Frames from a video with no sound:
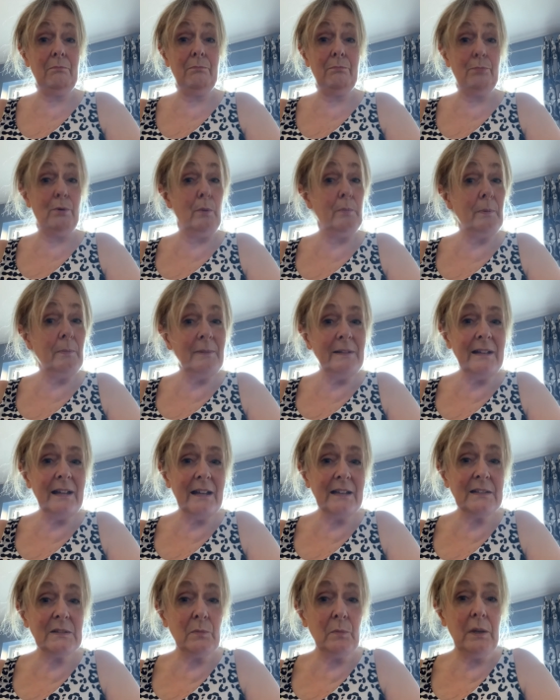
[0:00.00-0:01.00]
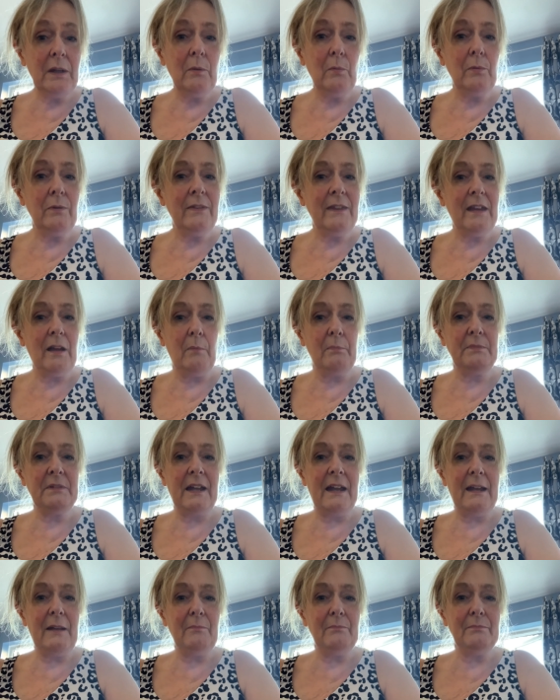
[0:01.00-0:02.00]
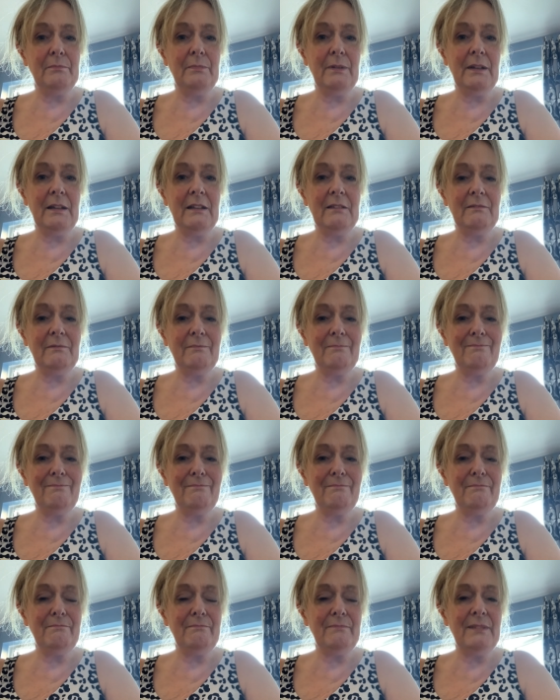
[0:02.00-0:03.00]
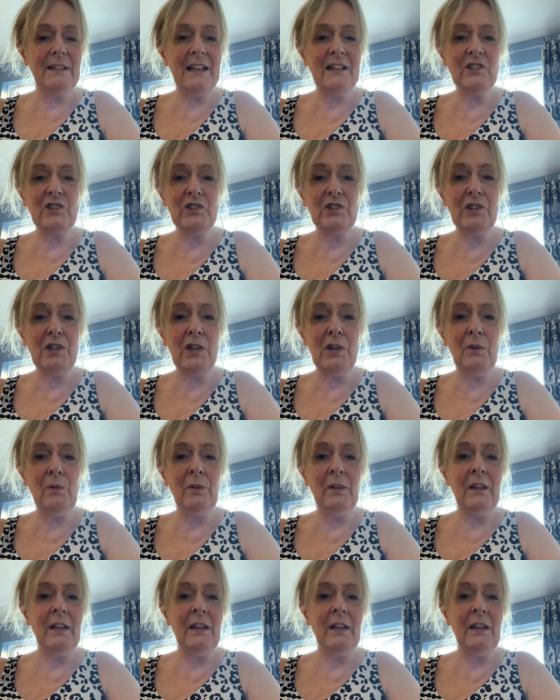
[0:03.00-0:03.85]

probably next week with the update. But bless you.